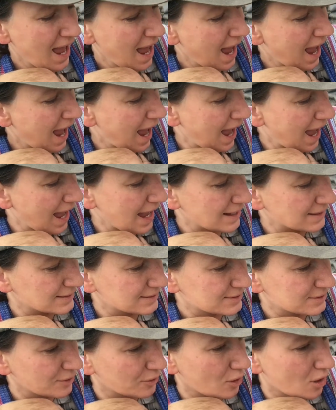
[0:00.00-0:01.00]
and
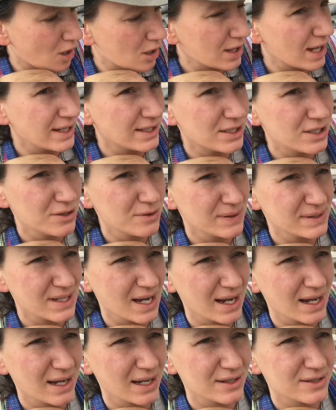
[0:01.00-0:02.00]
so all I do is
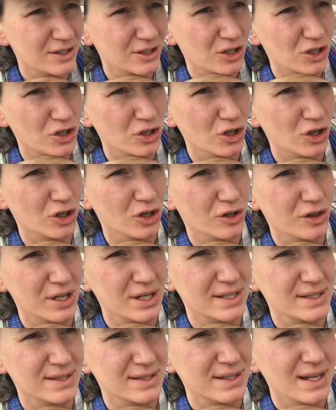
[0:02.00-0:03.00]
I secure
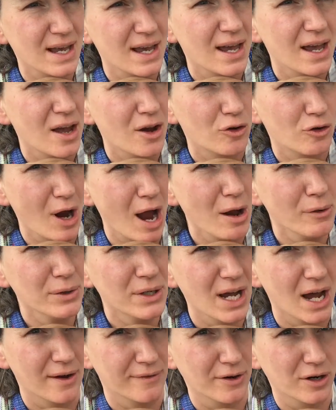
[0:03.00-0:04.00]
this ground
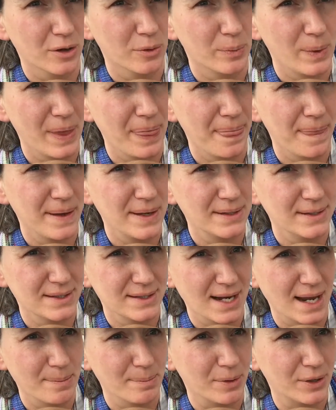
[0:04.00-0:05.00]
cover with these
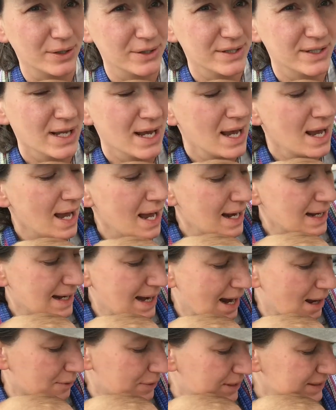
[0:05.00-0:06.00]
staples.
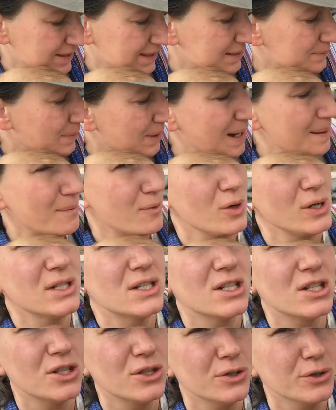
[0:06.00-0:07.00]
Now this is what I'm going to
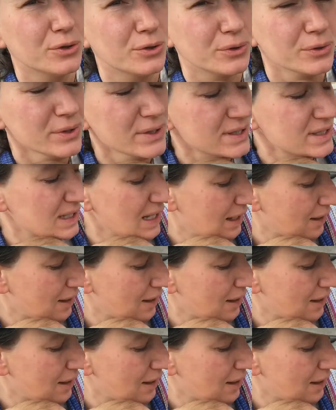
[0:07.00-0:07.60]
use